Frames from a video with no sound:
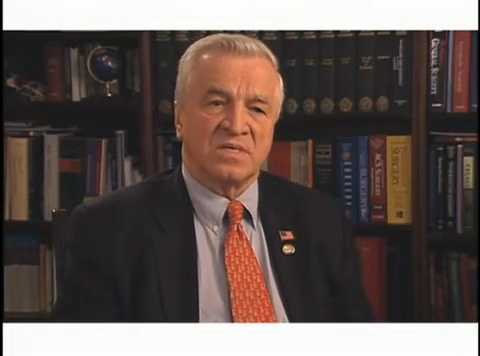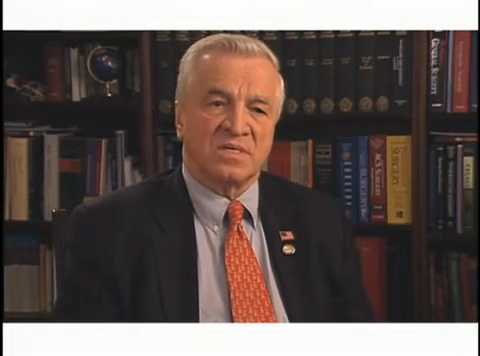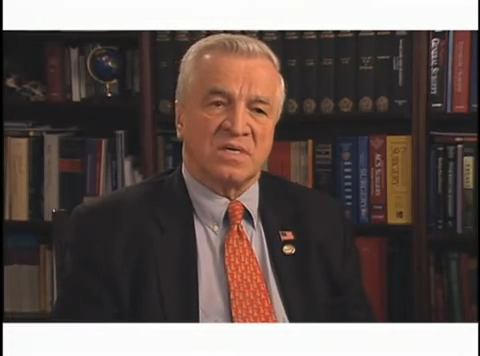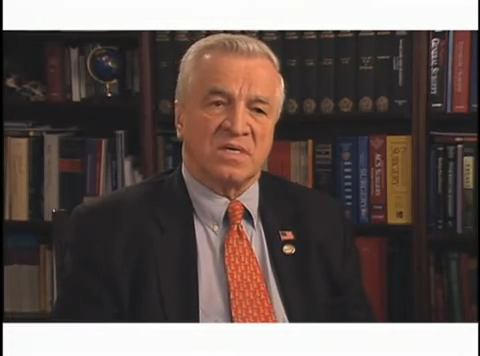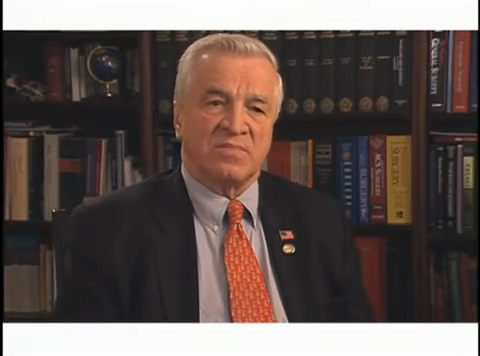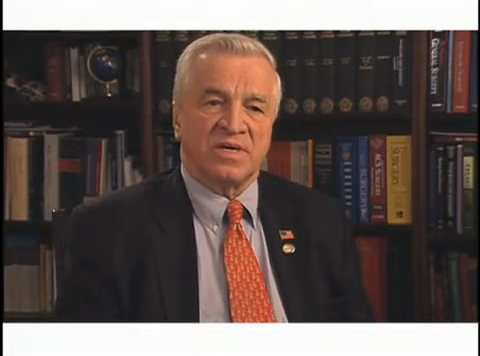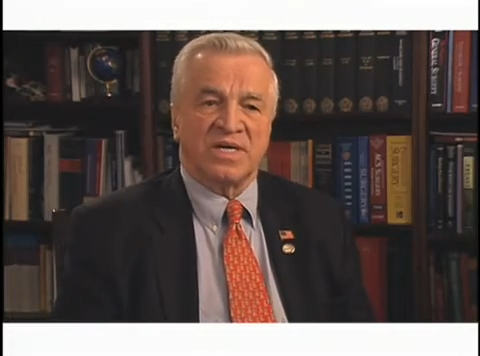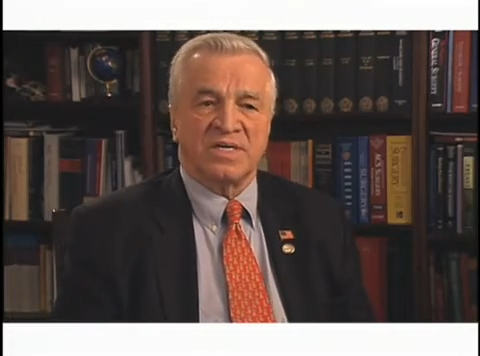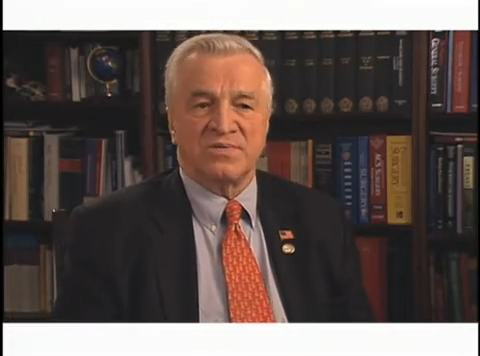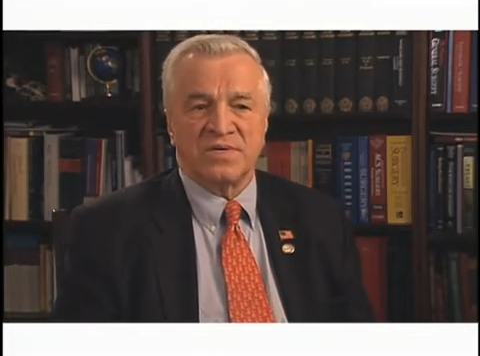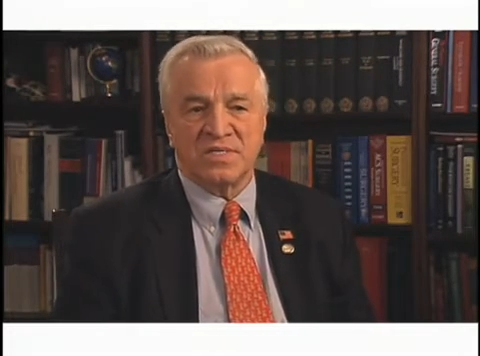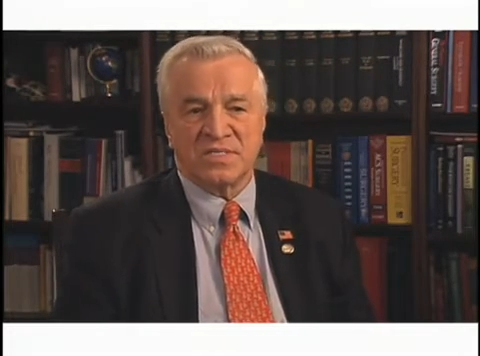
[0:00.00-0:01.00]

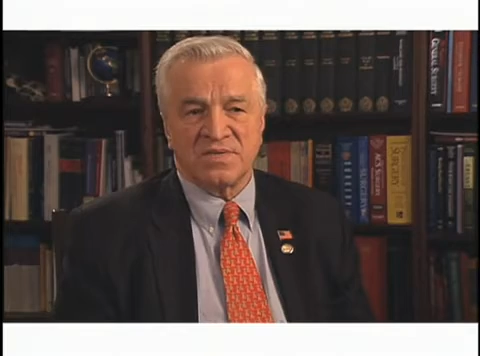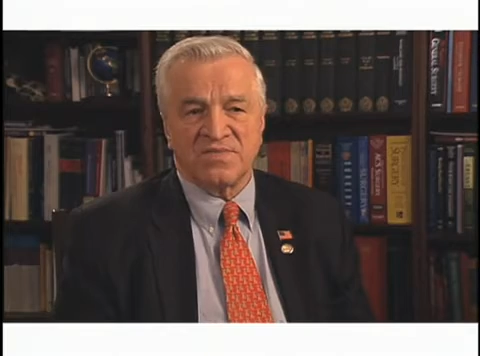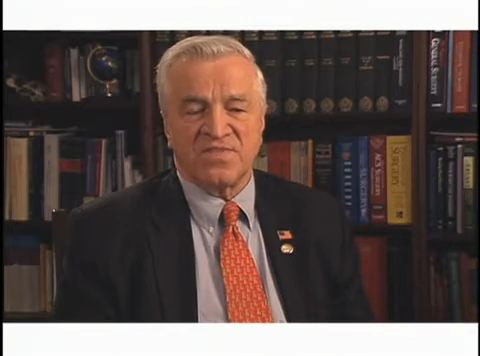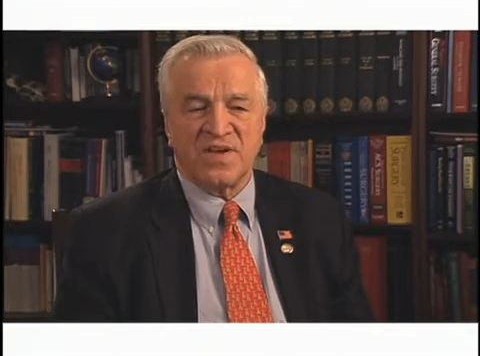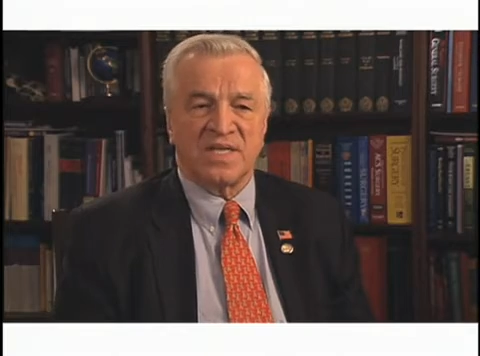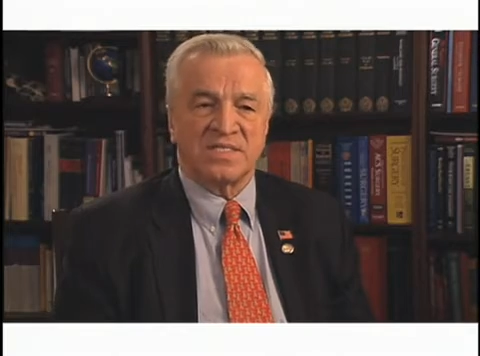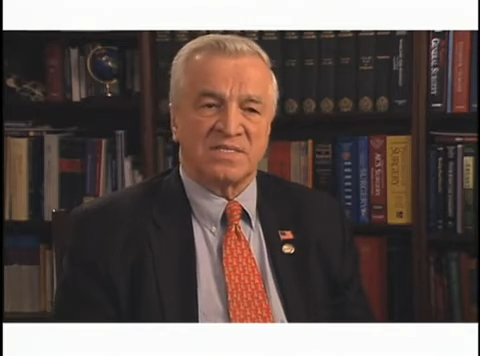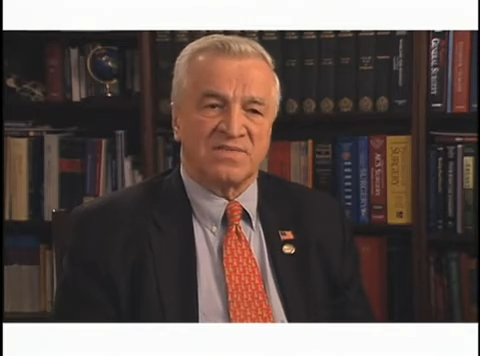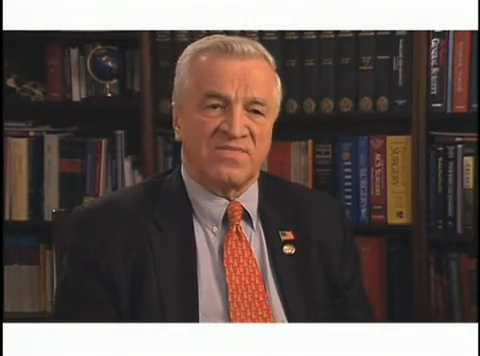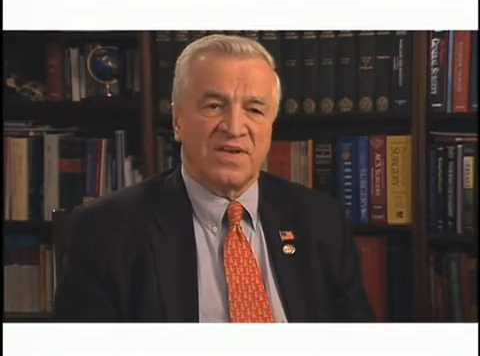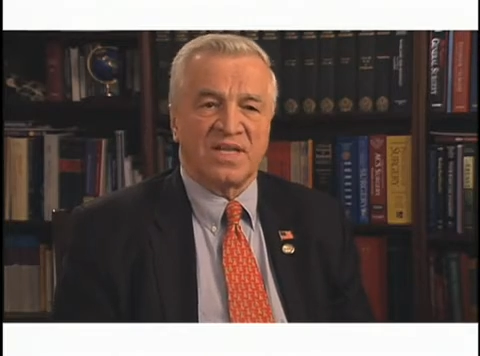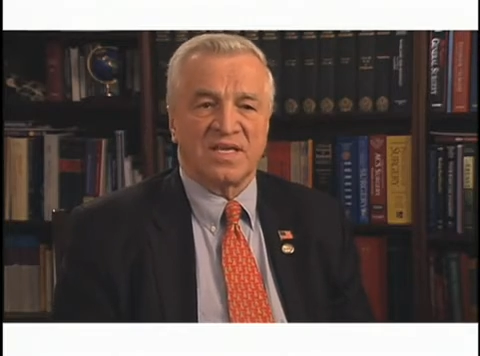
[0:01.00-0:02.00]
carbohydrates and fats and
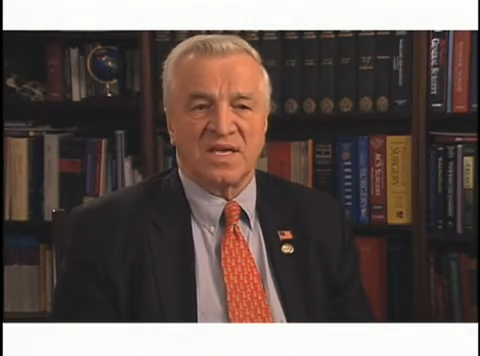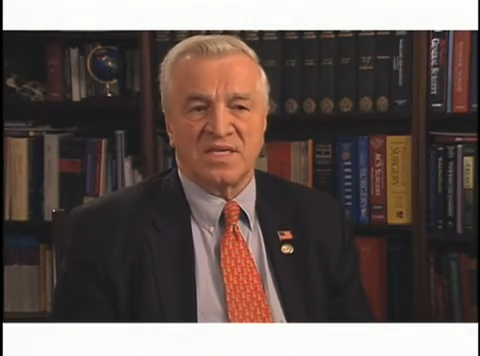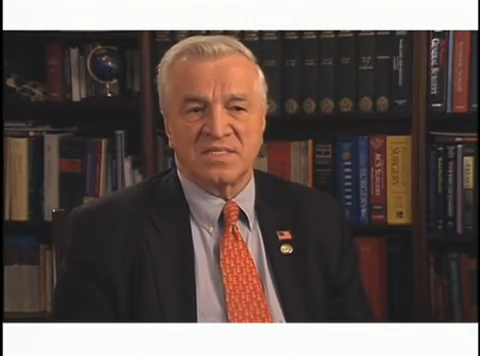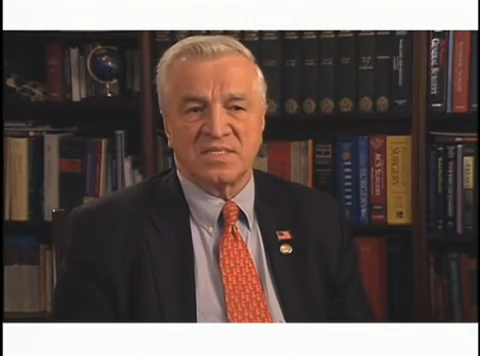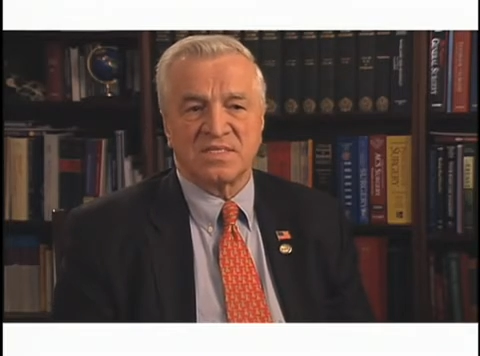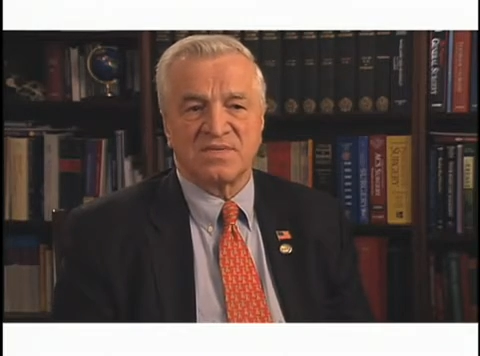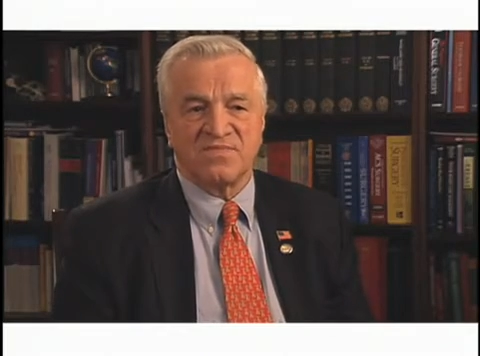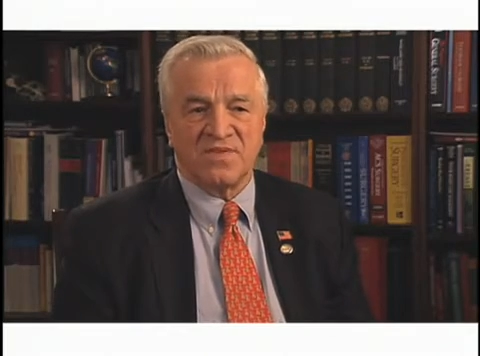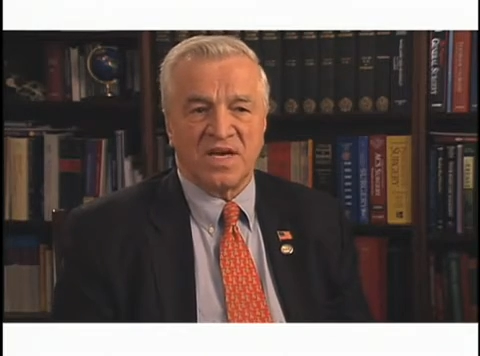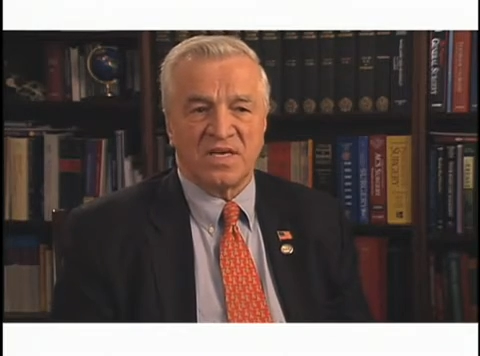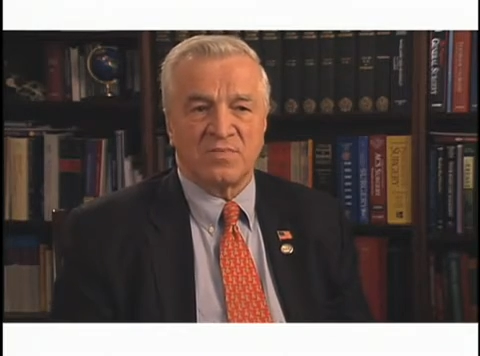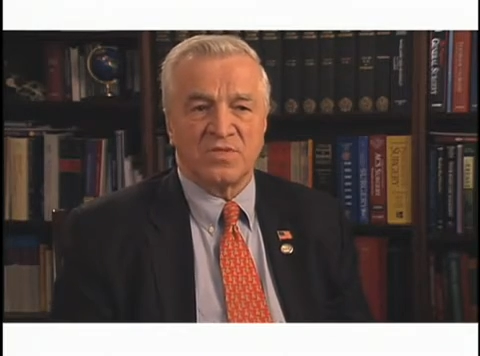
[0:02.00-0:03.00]
fatty acids and
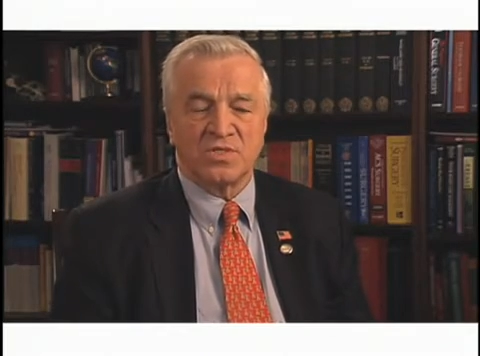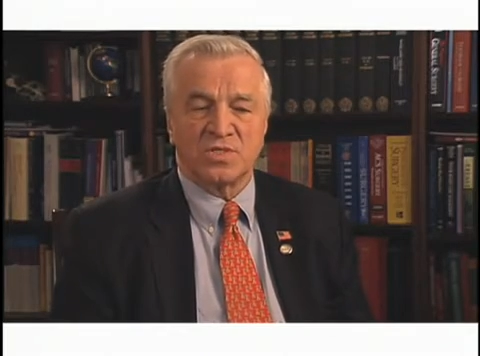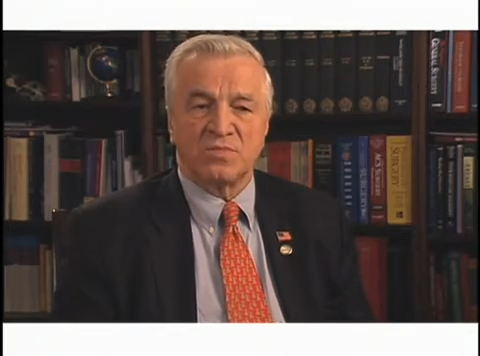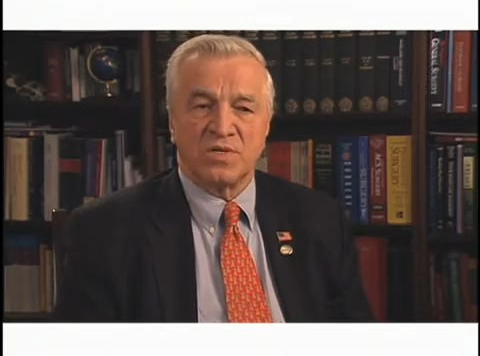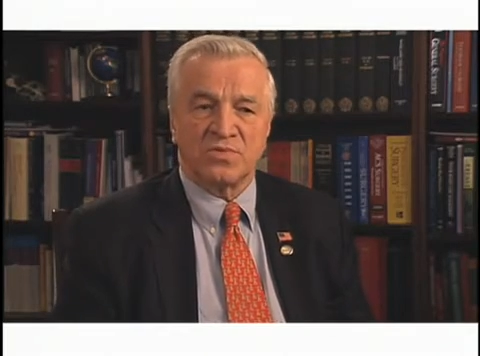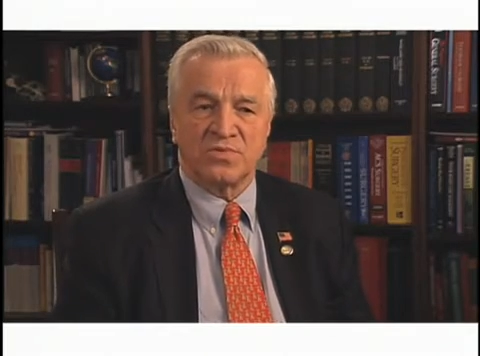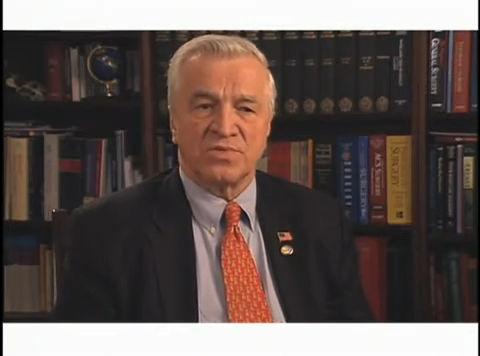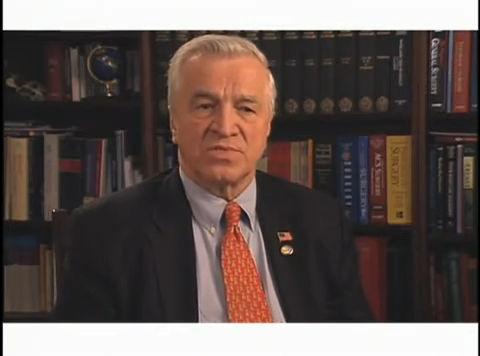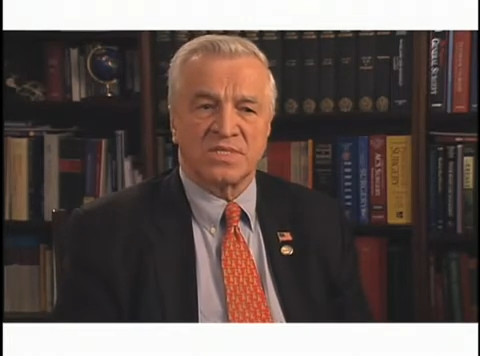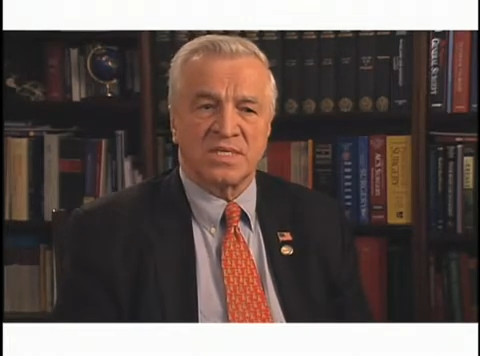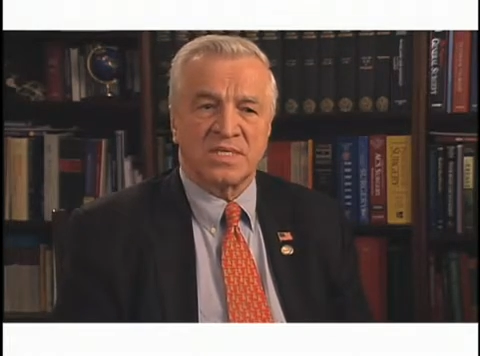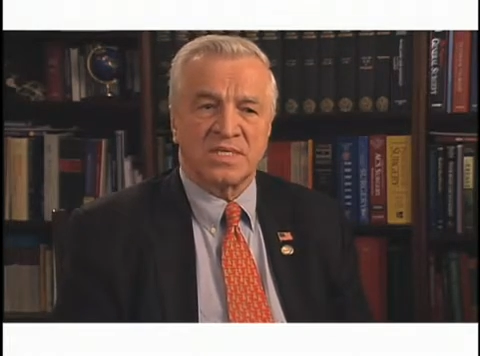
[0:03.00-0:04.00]
vitamins and minerals.